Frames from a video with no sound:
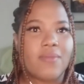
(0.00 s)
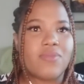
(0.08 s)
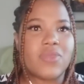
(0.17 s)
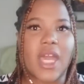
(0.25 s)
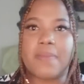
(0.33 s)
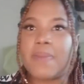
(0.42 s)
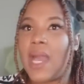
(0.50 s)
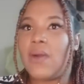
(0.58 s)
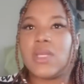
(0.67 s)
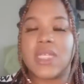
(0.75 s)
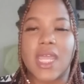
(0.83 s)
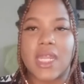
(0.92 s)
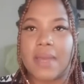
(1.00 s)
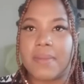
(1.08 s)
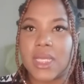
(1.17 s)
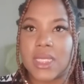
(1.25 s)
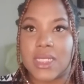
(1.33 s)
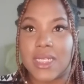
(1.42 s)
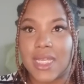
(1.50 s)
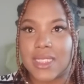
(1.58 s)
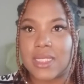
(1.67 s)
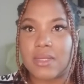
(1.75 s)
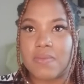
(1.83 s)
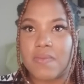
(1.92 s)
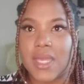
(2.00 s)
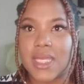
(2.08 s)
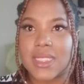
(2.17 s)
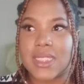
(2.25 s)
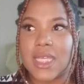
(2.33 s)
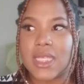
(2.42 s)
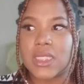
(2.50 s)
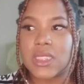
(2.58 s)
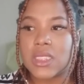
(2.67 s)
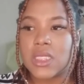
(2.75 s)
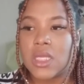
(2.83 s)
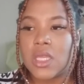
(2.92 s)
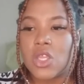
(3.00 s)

That power dynamic doesn't make sense.